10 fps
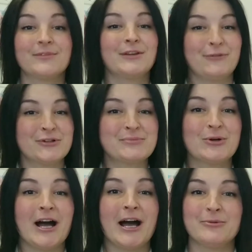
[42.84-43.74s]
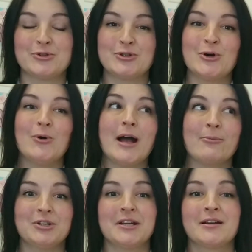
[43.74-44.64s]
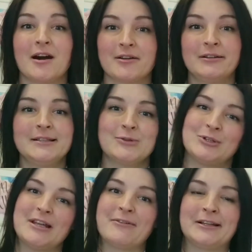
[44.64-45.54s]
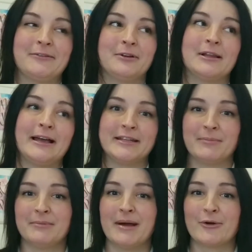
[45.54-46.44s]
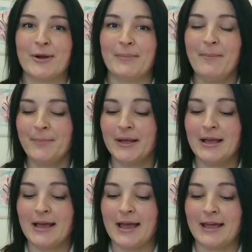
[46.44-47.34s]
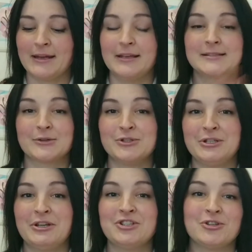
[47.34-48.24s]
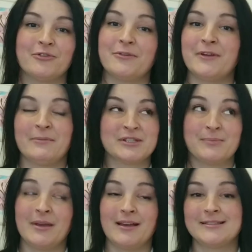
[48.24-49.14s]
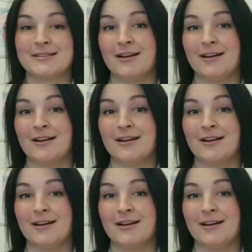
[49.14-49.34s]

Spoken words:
The first book I'm to show I'm reading currently, so it definitely will end up in my wrap-up, and it's continuation of the famous P.S.